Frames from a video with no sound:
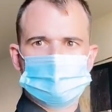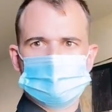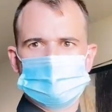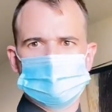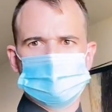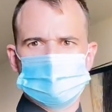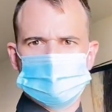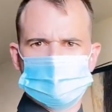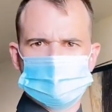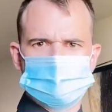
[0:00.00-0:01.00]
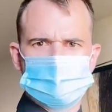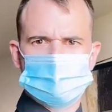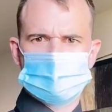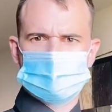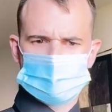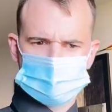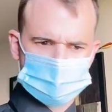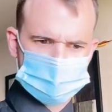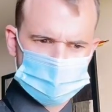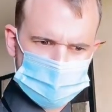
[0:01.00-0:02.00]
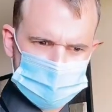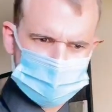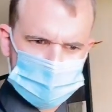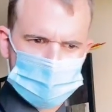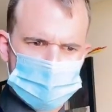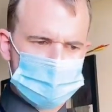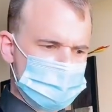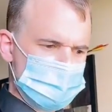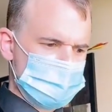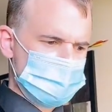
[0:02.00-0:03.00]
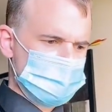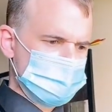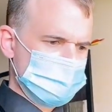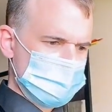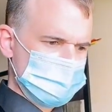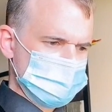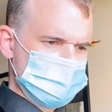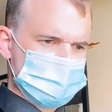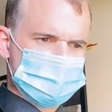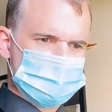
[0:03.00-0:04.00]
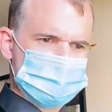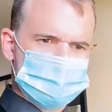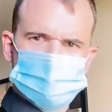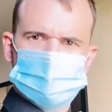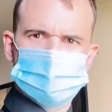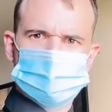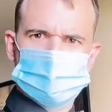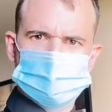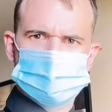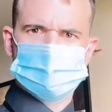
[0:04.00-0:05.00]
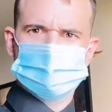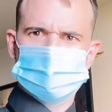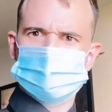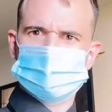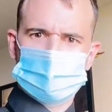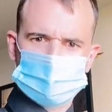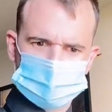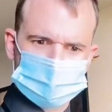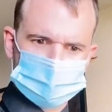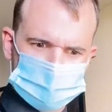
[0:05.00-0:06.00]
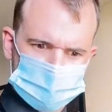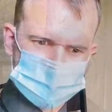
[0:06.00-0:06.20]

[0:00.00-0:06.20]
Hello today, sir. How are you? Uh, welcome to Easy's. How can I help you?